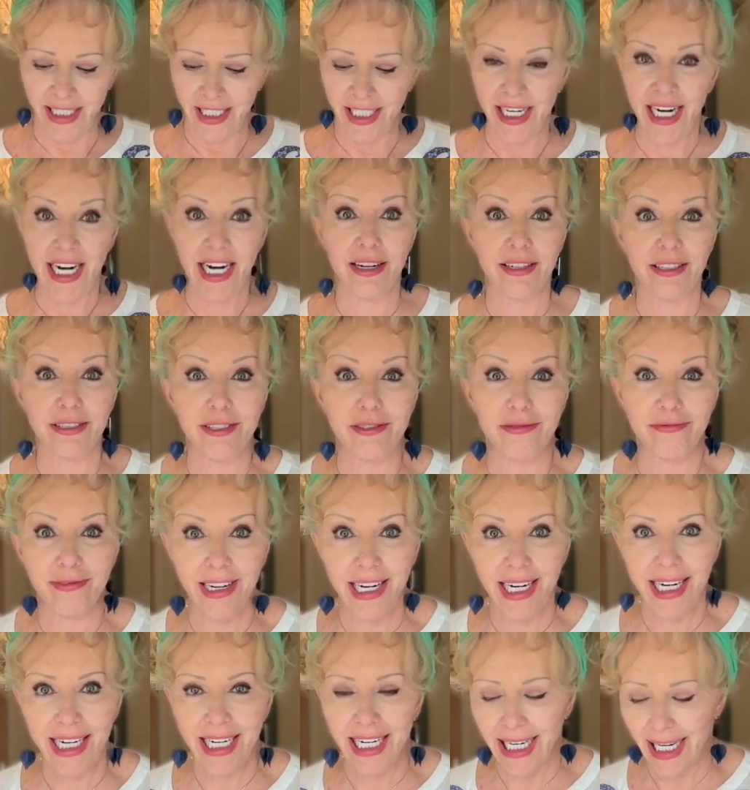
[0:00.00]
and it looks
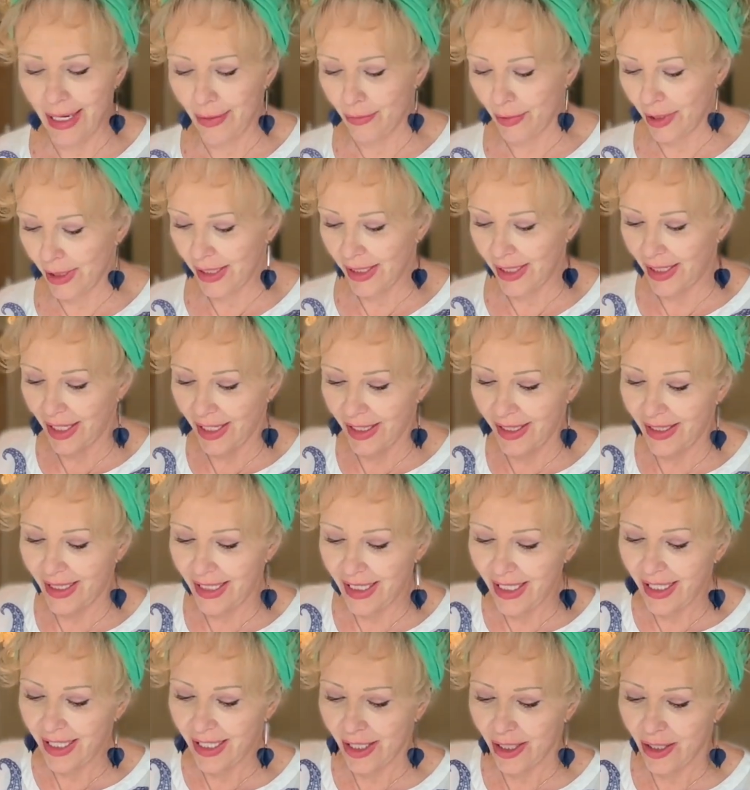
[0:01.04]
really glamorous, and I
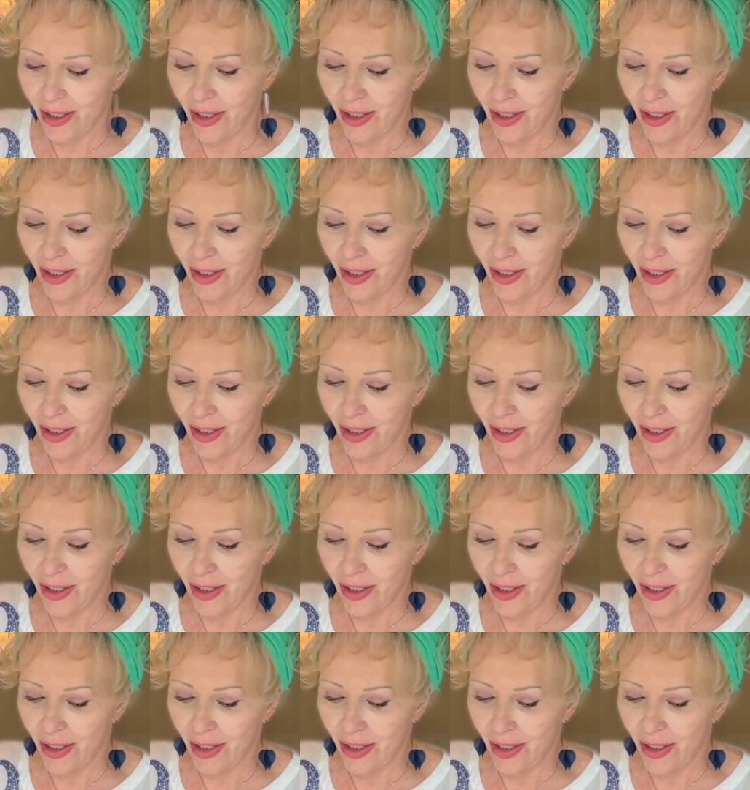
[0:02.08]
think it